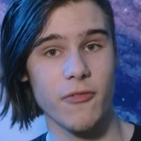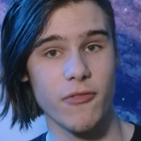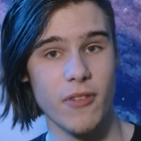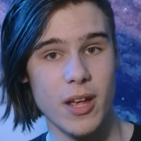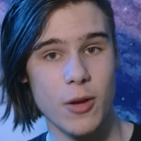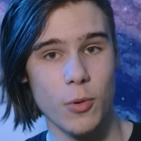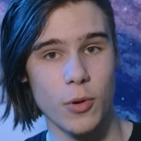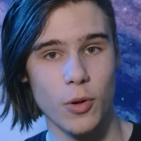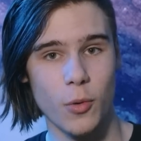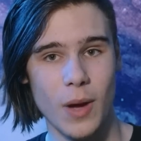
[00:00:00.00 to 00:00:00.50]

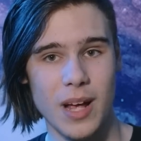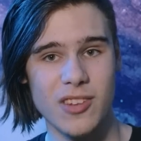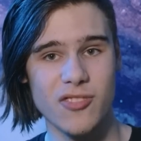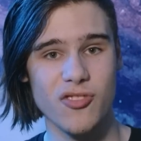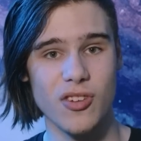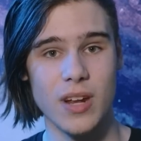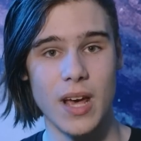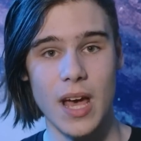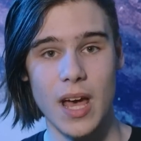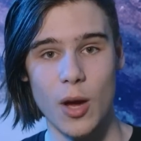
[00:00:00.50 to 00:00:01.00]
frequent
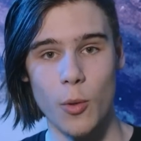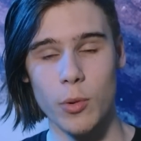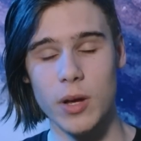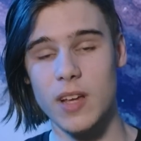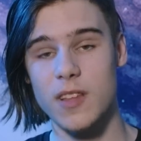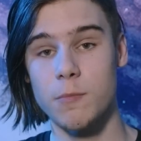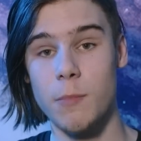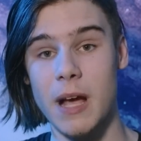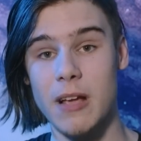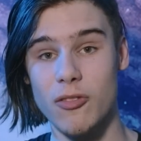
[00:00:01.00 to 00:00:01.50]
question, we
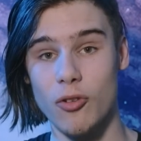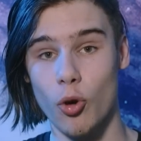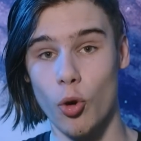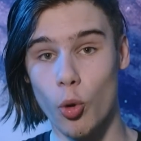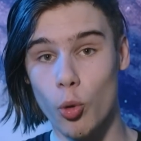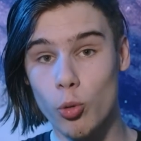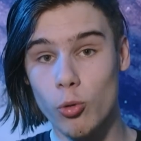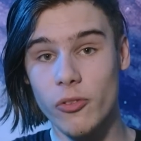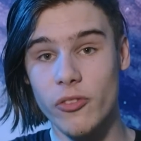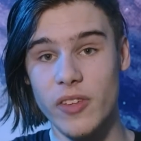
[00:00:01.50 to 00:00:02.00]
expect
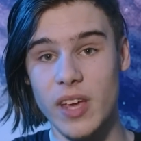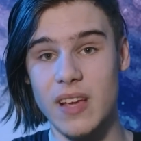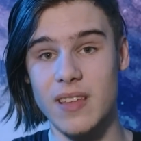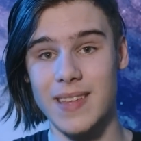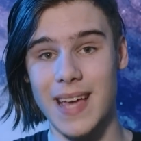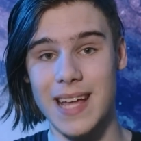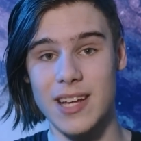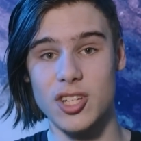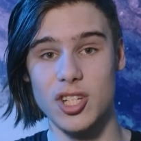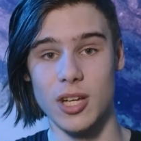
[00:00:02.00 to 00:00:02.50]
all
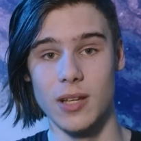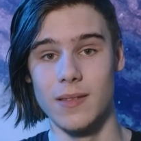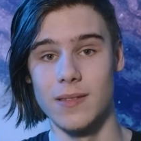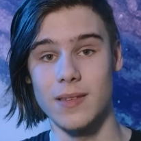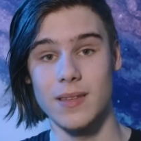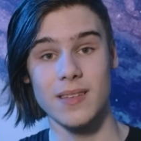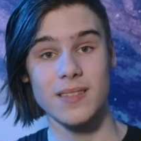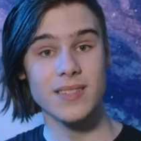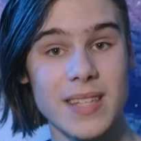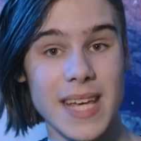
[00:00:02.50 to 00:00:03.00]
six
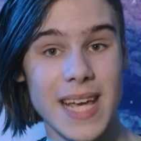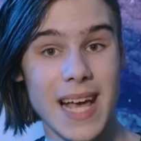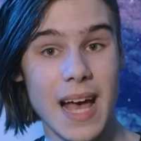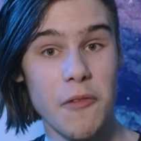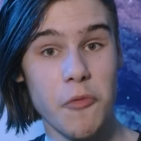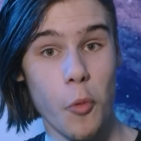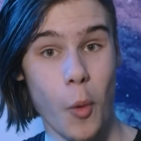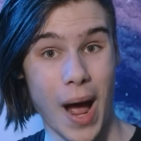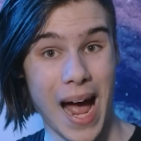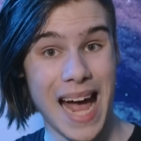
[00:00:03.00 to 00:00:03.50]
engines, sea
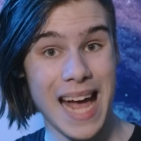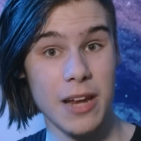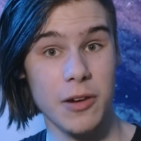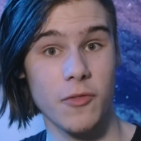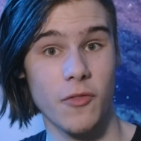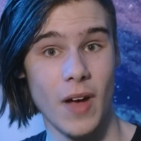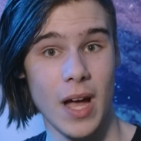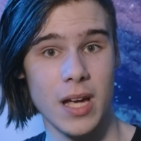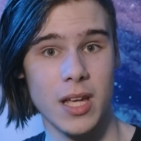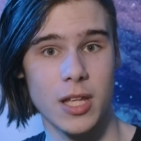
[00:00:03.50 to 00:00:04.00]
level
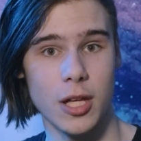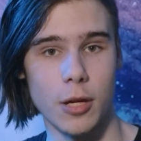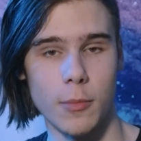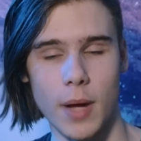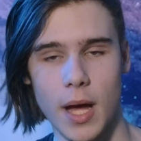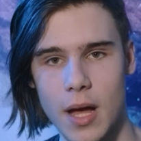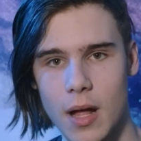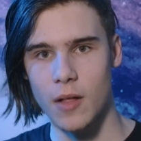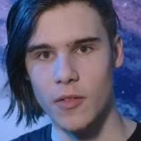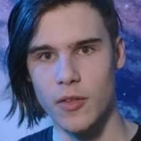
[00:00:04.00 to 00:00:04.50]
and vacuum,
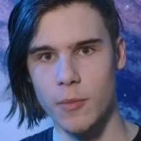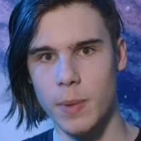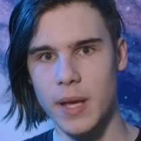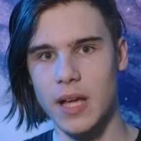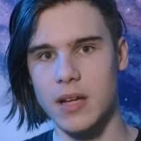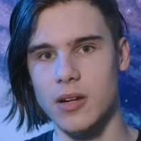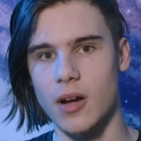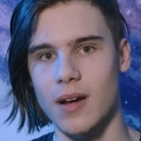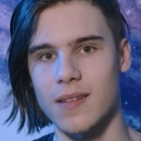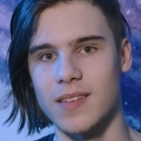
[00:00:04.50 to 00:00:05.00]
to be
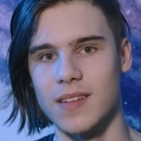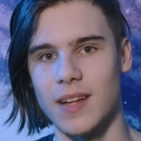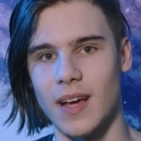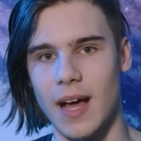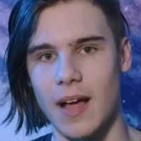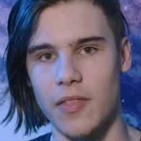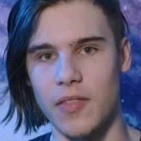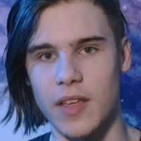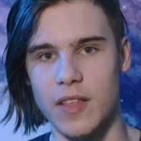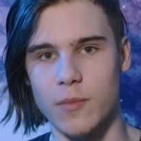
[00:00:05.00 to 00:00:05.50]
ignited
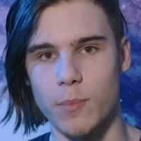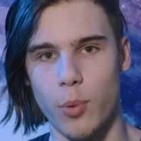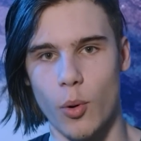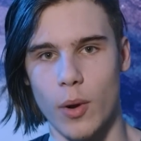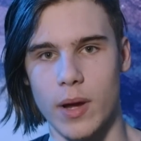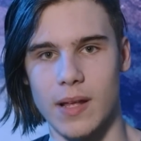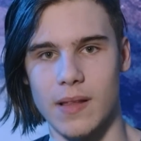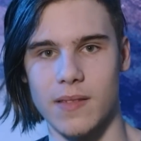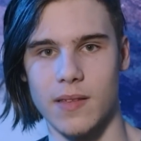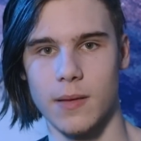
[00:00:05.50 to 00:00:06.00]
at this
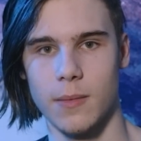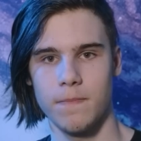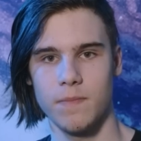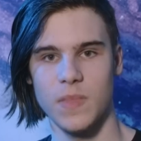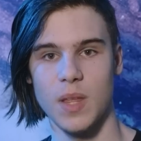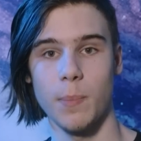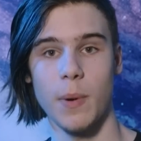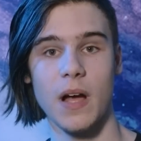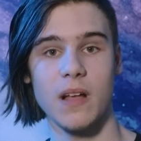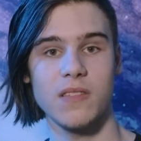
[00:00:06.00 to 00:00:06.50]
point.
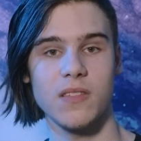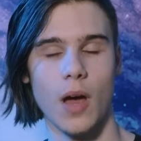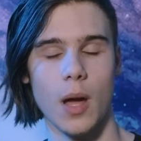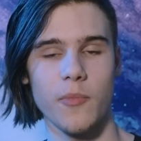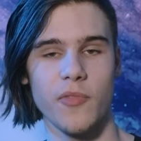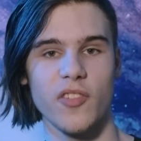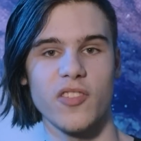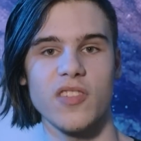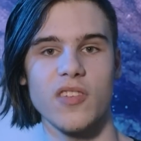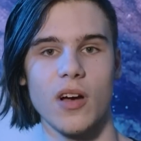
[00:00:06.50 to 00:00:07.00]
The burn time
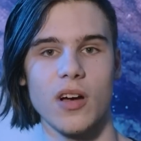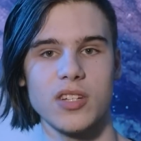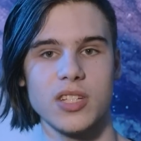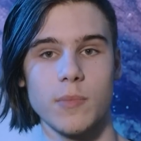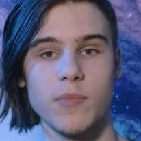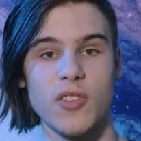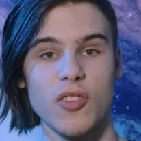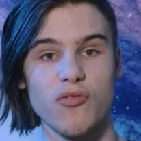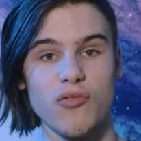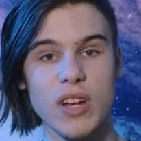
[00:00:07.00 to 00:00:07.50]
for
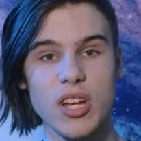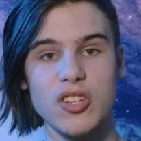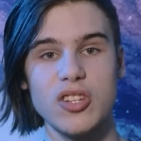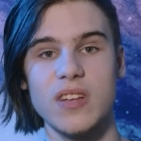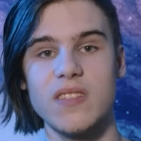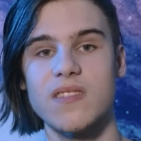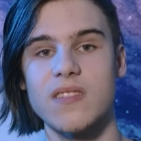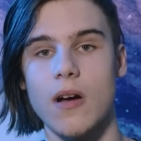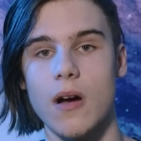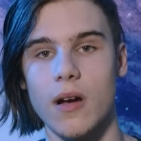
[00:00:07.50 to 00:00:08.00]
Starship to reach
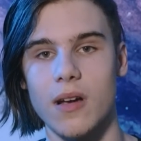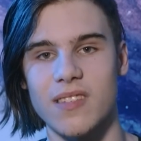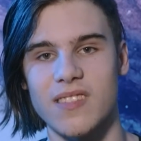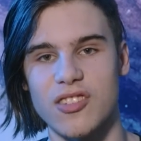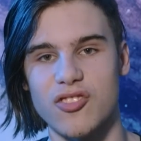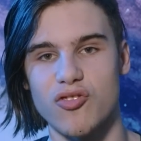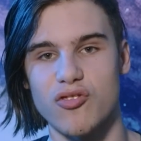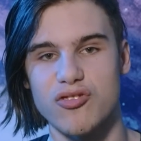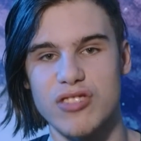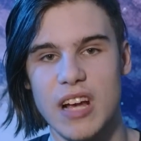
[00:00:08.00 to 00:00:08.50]
its
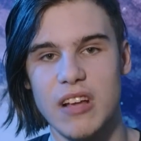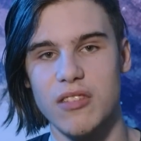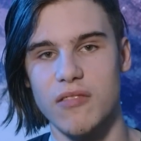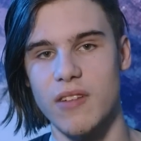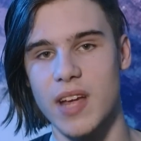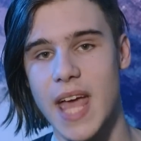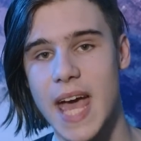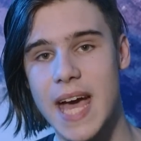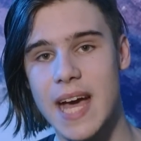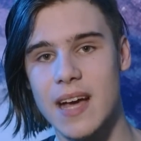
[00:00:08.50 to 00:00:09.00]
targeted
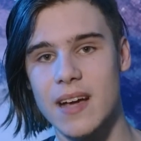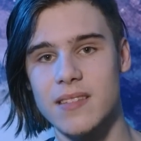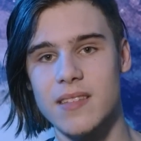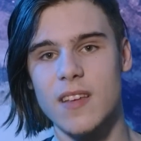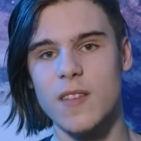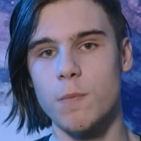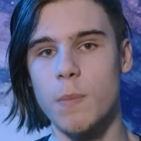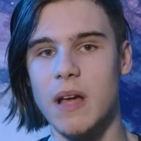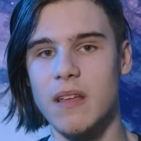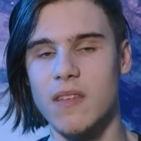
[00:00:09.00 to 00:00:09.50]
trajectory is
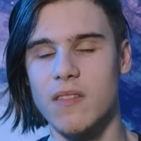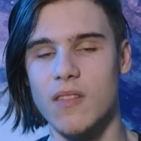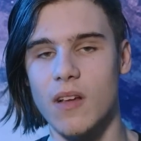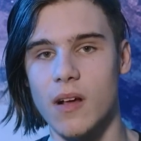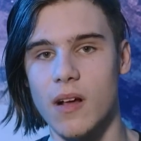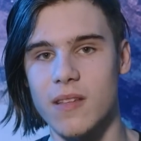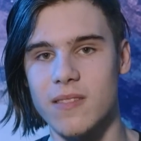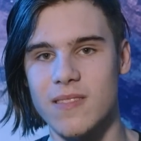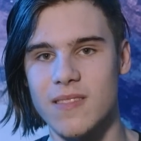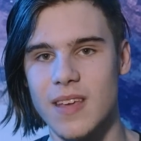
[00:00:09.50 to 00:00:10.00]
expected to
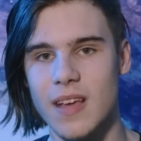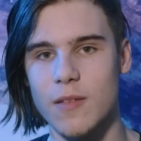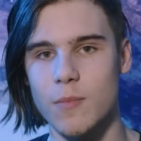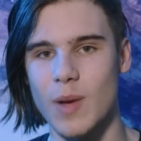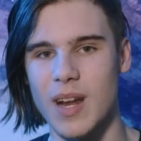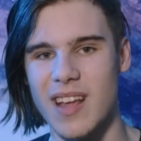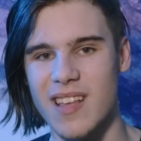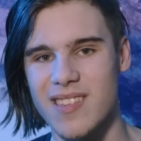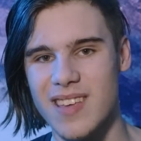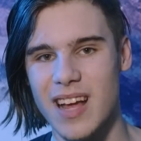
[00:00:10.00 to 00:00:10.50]
last 6
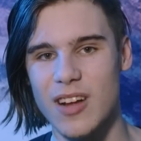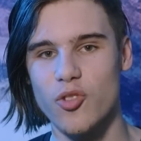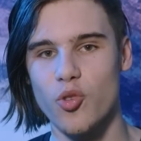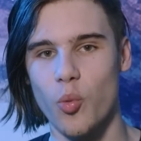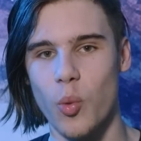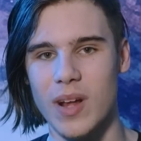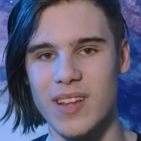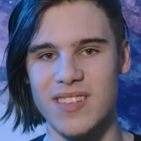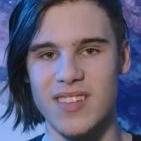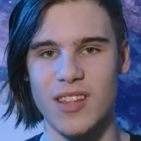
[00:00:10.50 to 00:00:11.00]
minutes and
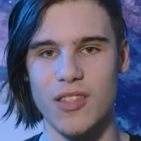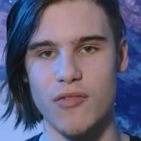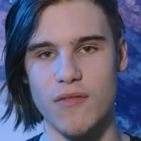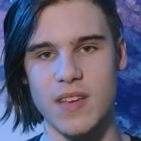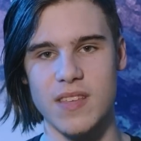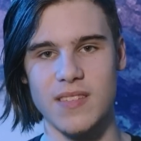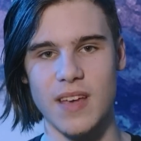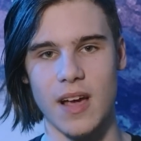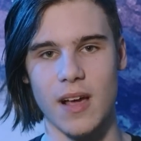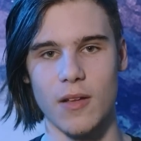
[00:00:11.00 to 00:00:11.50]
23
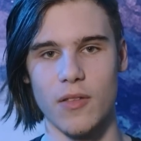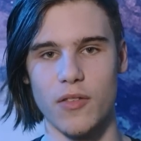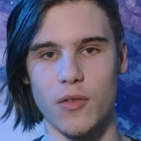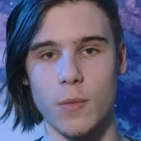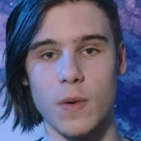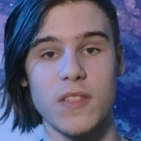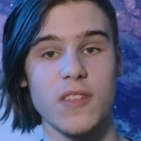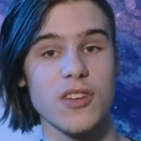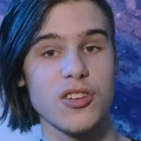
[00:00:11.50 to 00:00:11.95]
seconds, with